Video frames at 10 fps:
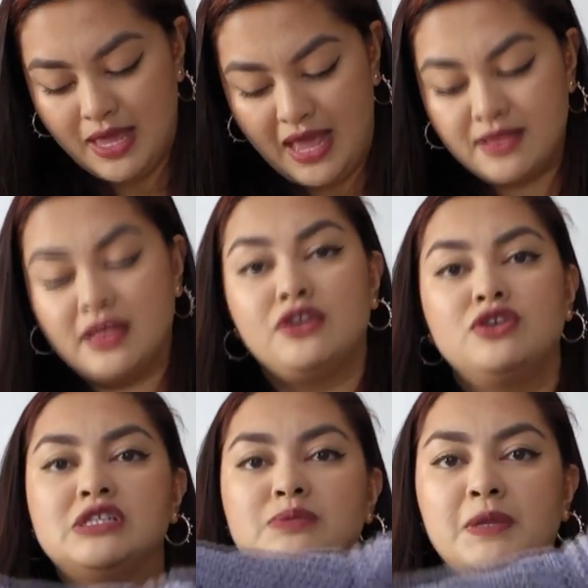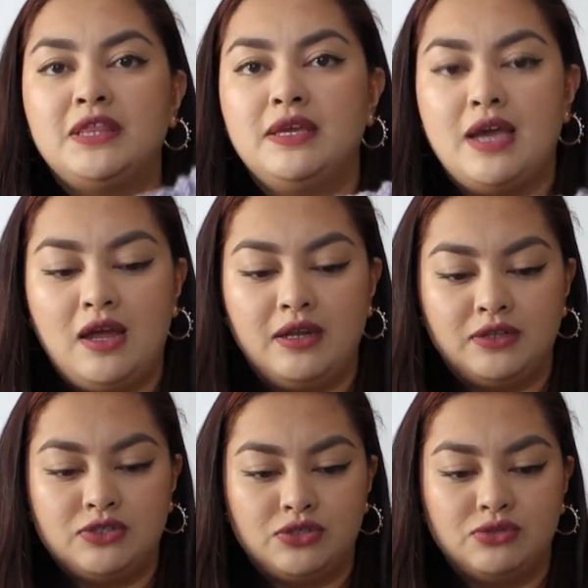And then you split the yarn
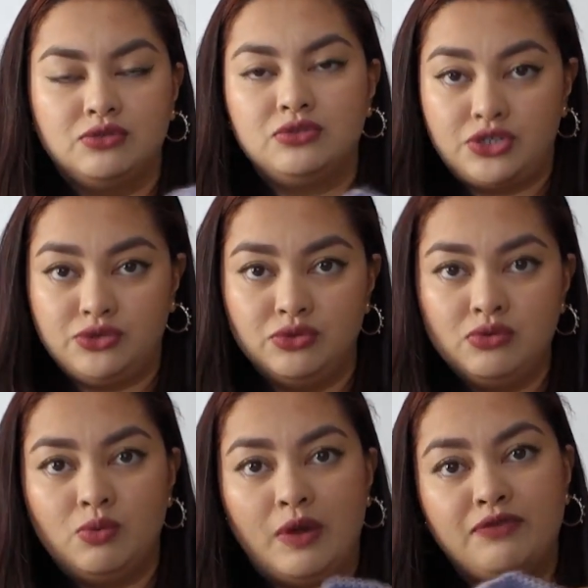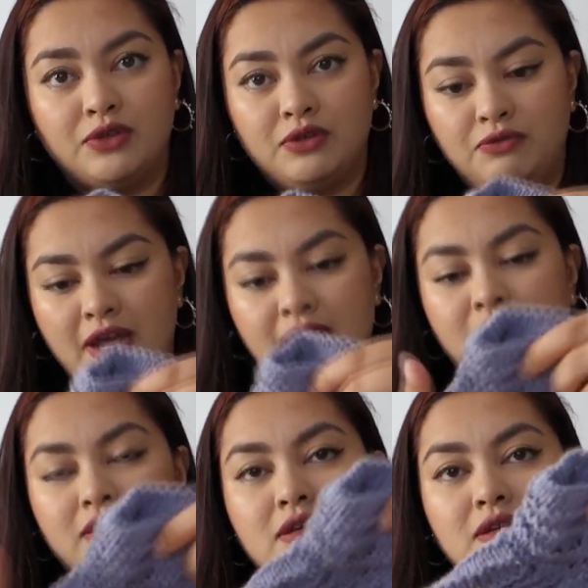into two, one for the
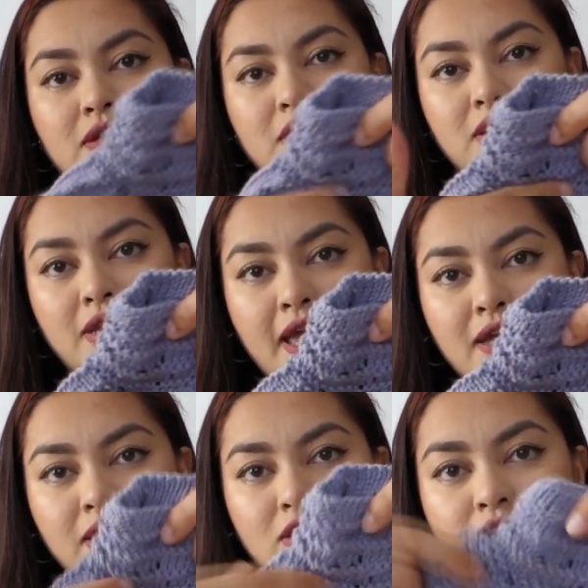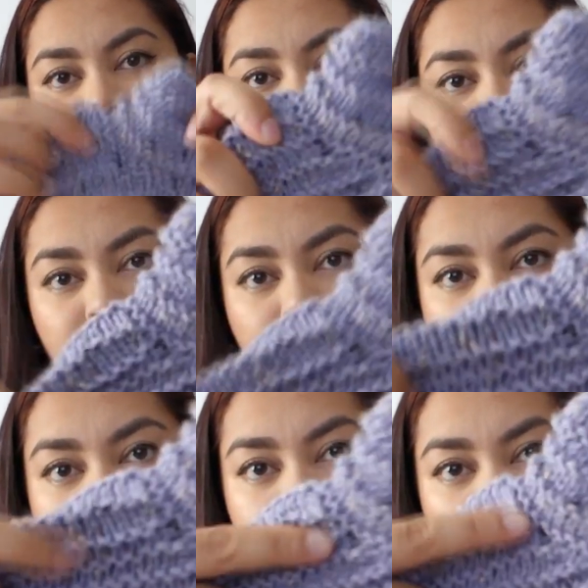right neck, and you continue
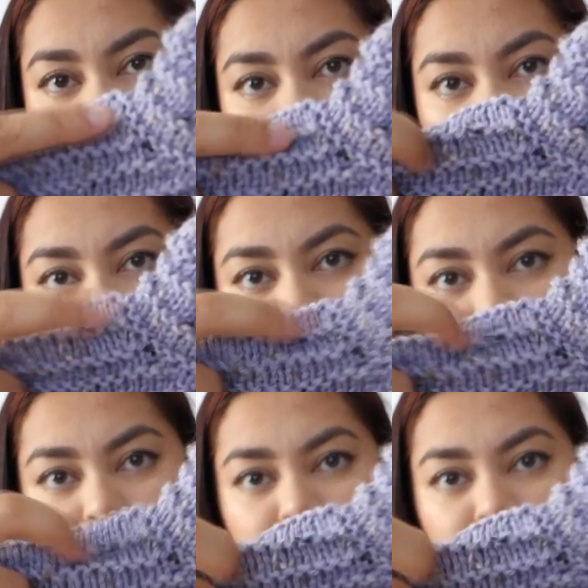this like sort of short row